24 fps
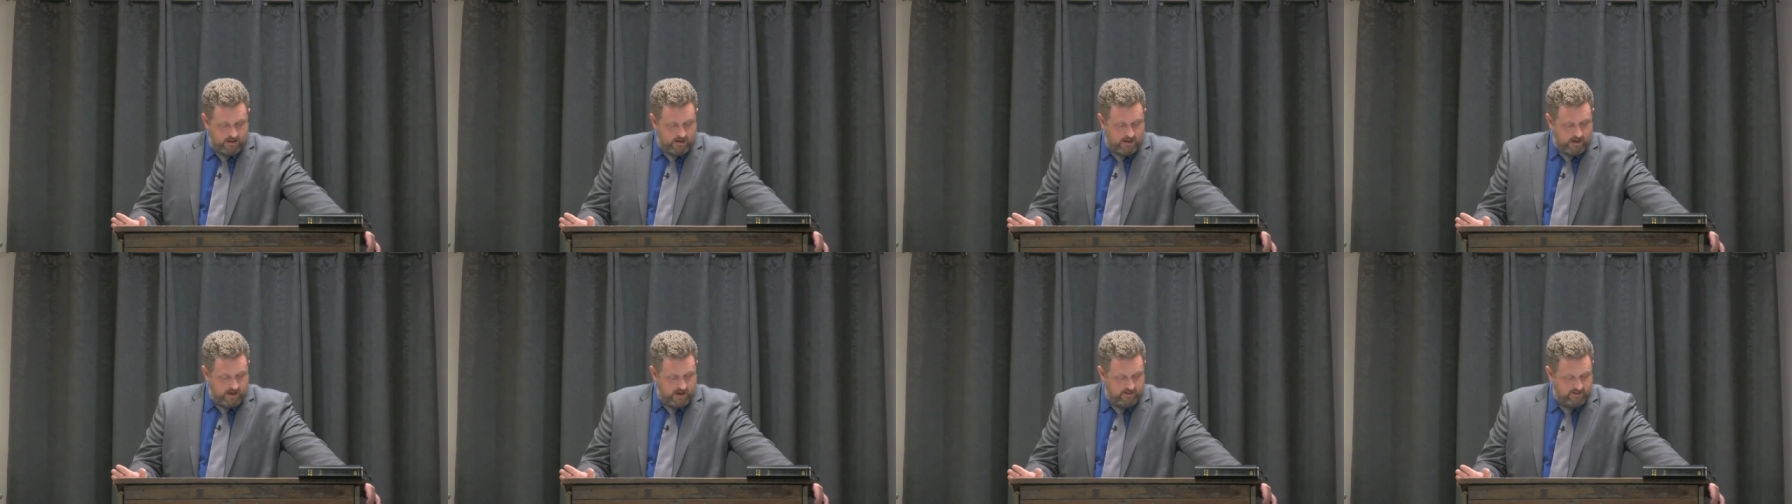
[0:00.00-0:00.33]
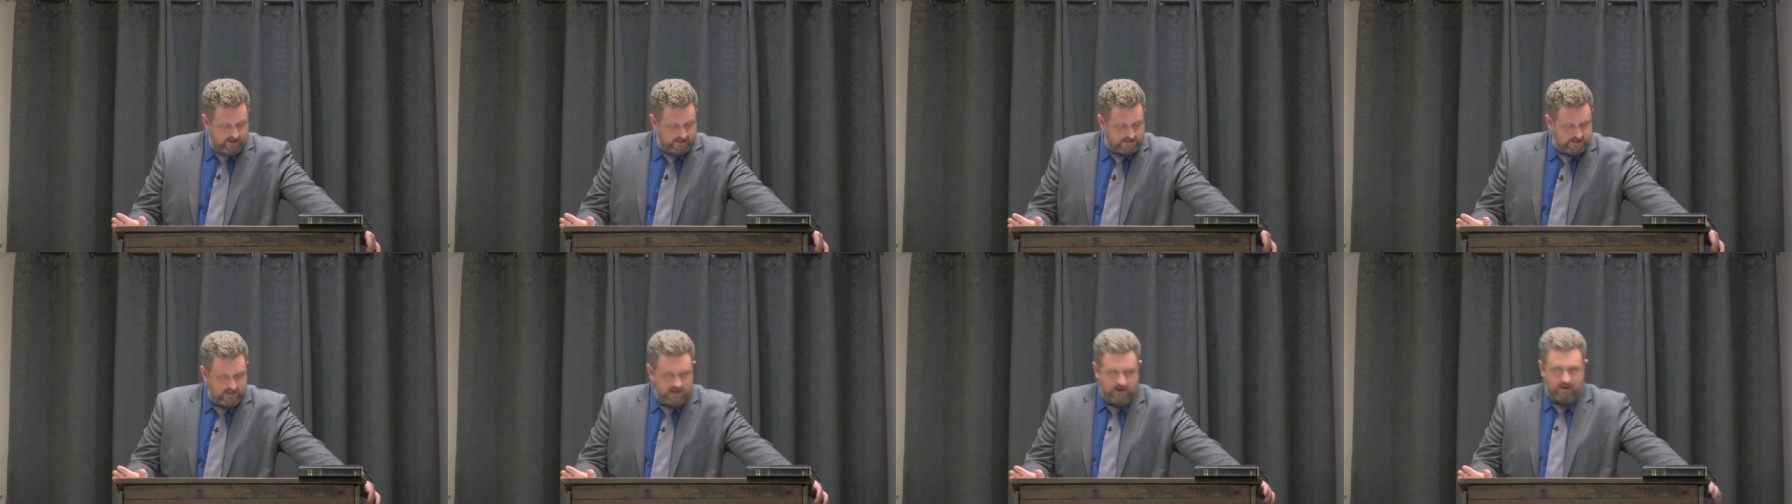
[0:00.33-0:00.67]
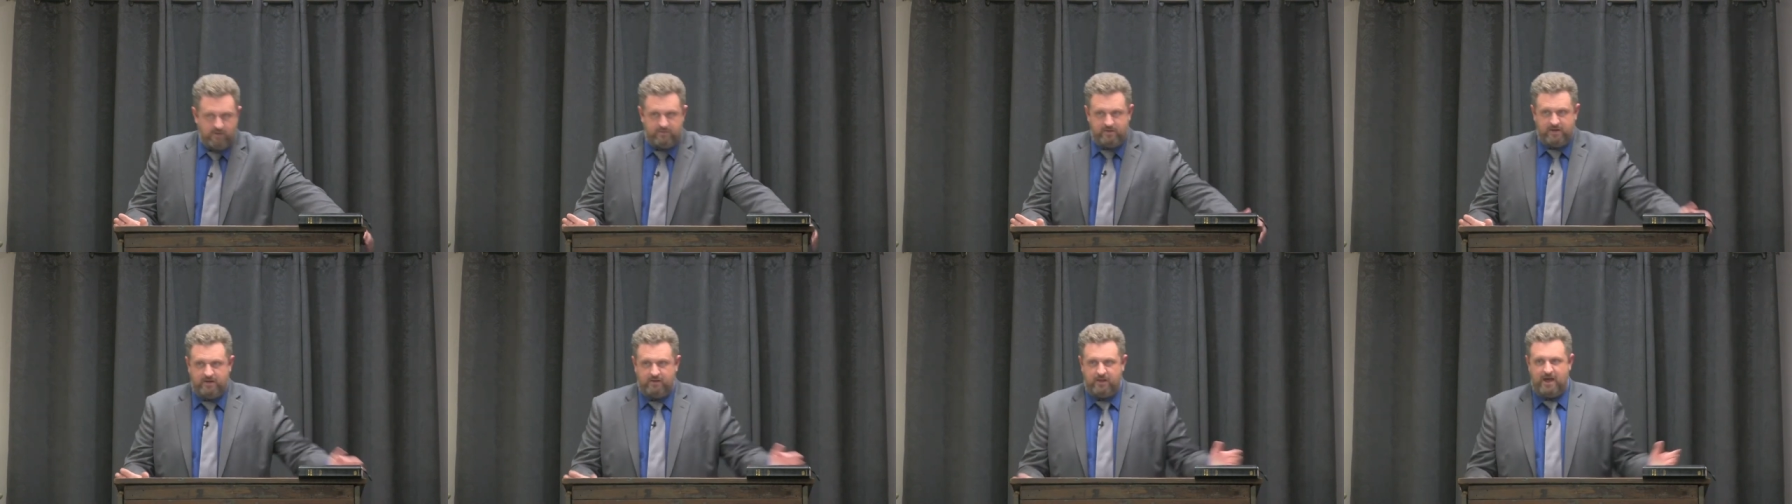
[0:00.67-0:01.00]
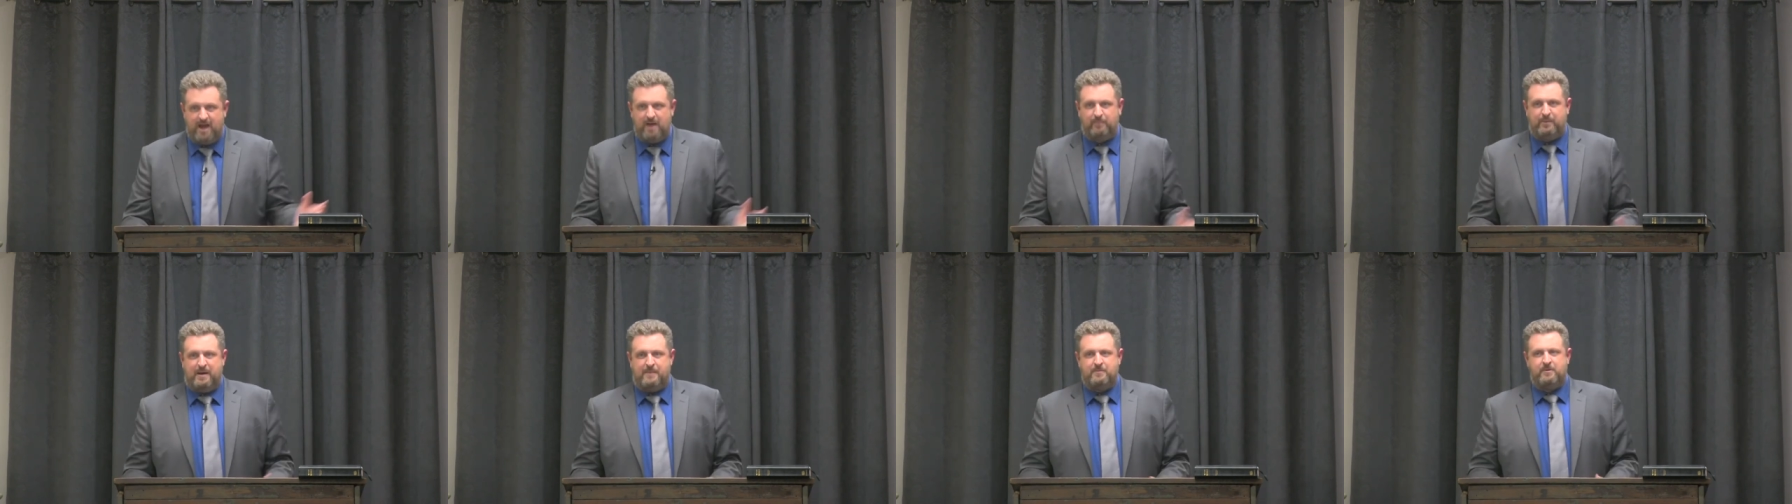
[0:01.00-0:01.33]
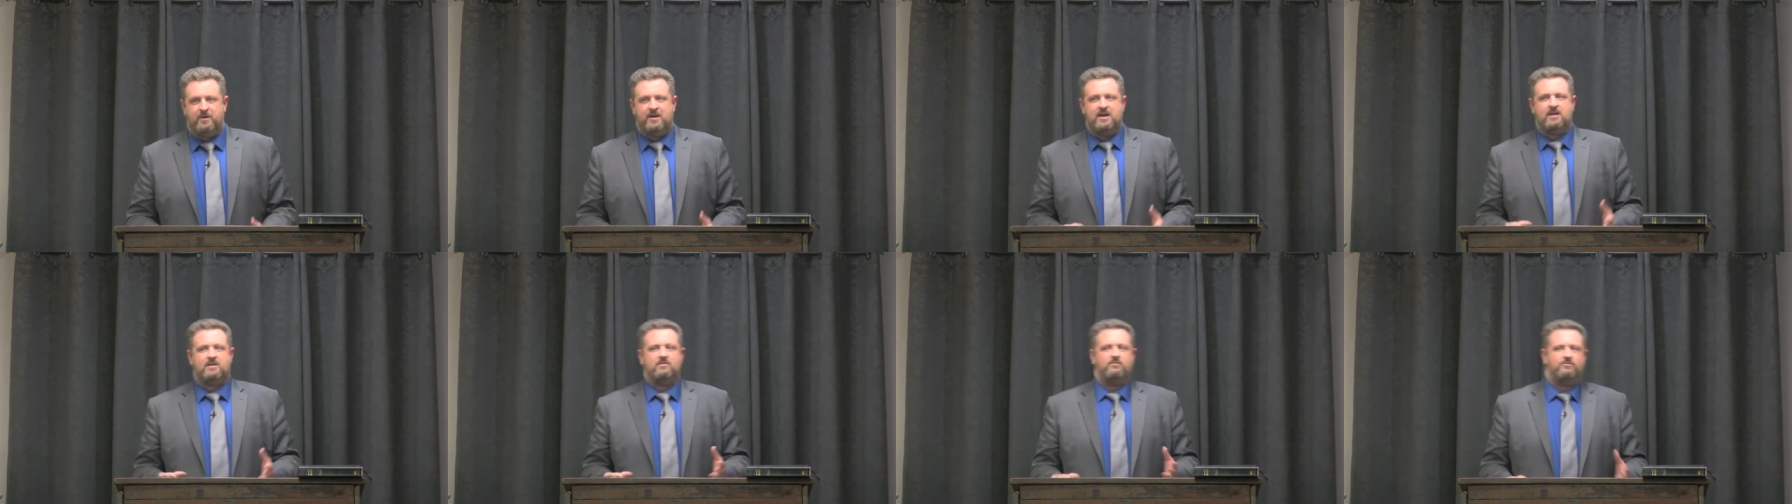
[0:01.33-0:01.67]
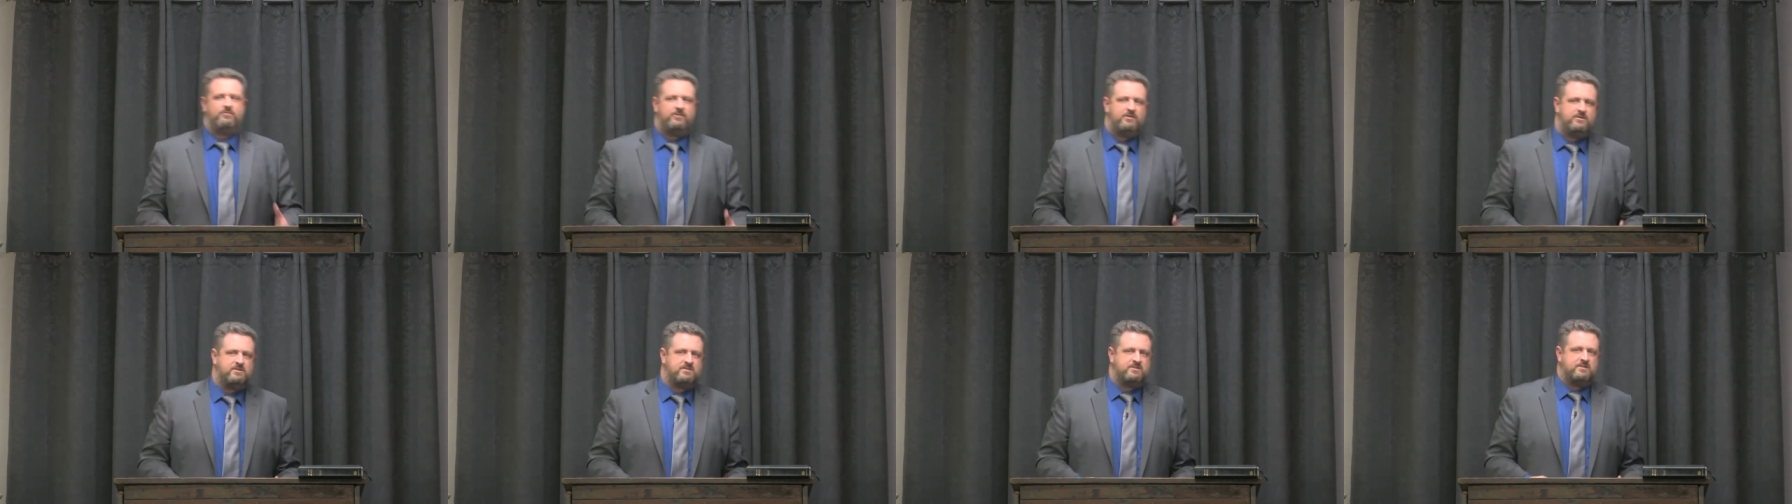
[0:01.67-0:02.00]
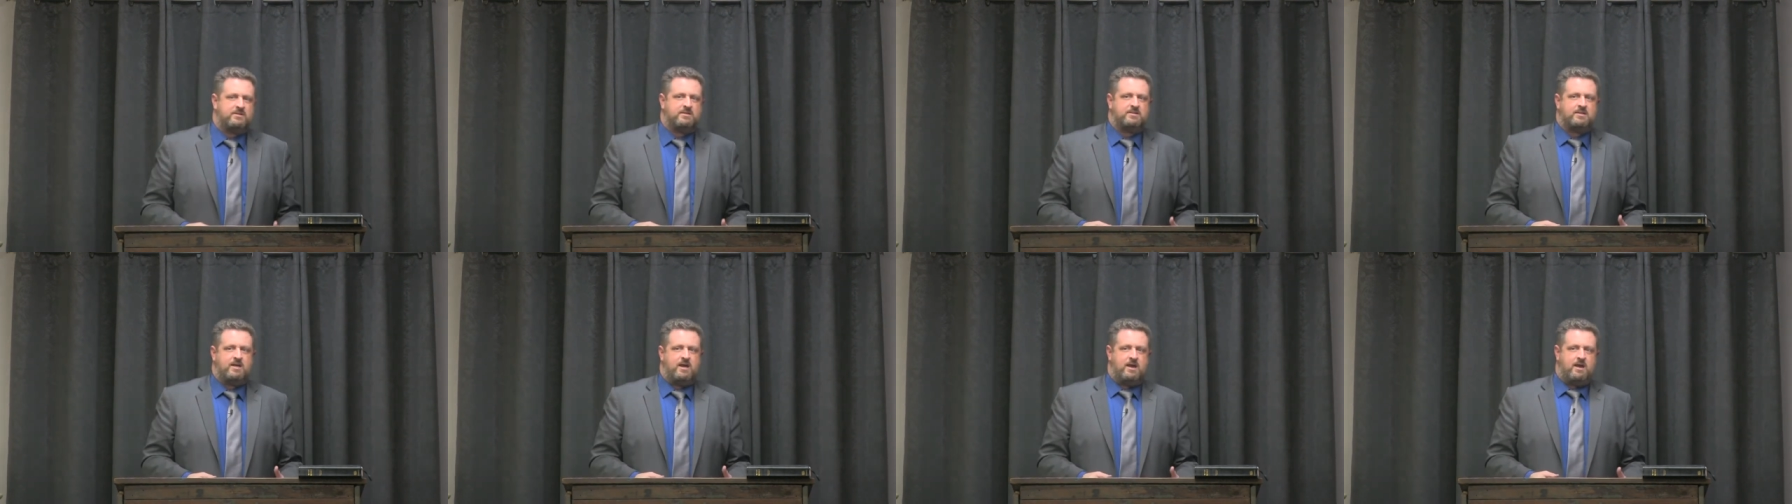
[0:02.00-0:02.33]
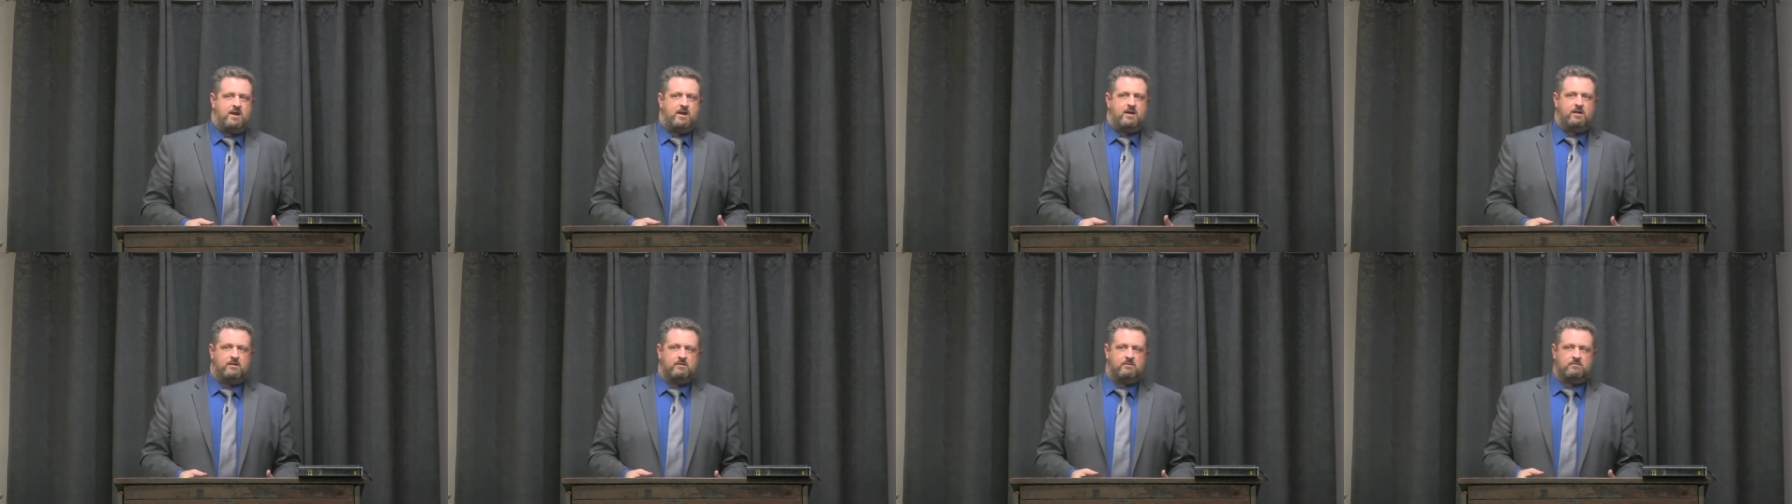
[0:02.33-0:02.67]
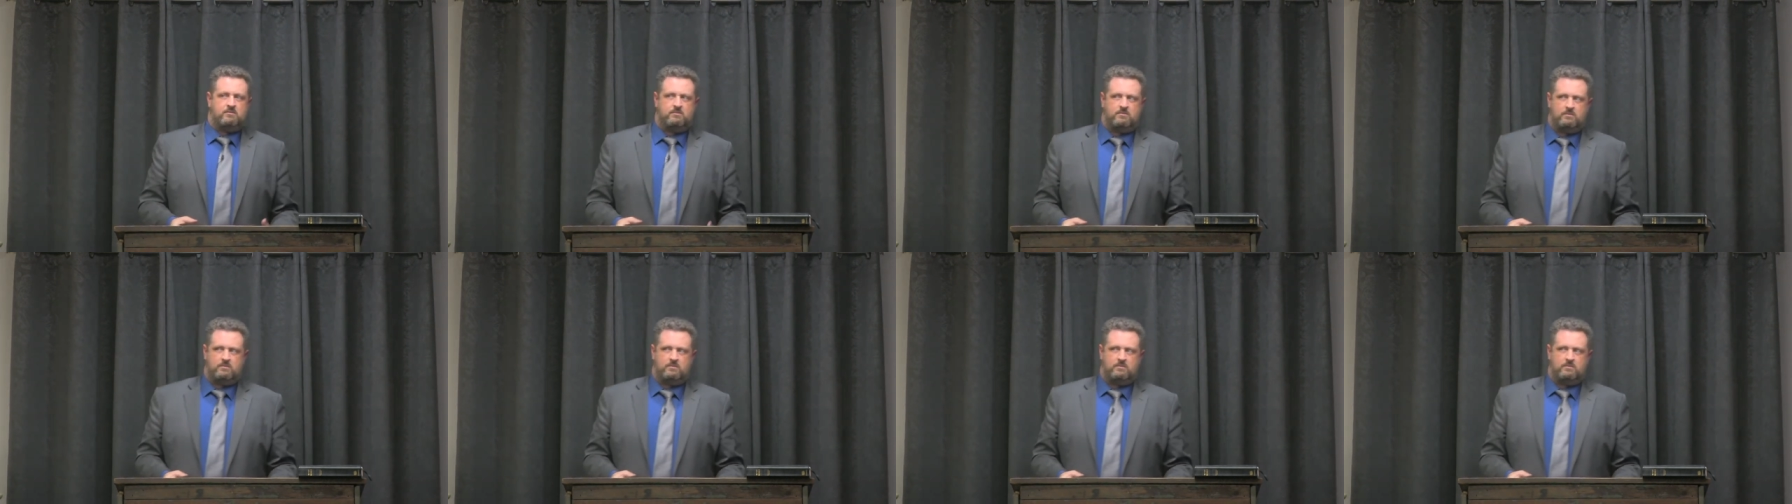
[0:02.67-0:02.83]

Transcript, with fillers: And they say that a lot of people get confused and they say,